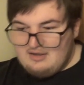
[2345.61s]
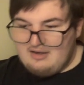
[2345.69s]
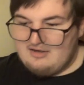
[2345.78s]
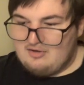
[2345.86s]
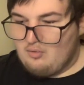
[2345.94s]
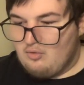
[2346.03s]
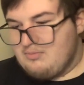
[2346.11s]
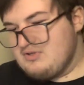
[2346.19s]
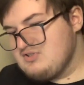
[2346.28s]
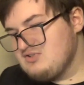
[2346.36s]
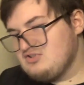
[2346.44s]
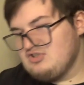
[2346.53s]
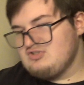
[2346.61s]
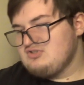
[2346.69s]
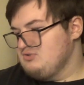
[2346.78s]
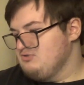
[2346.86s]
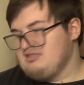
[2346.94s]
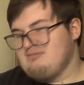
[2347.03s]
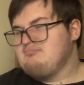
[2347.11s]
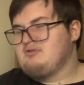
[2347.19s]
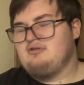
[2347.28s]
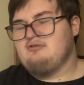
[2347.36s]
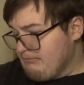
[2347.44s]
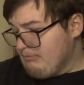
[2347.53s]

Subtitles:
And Gorbis is just too simple.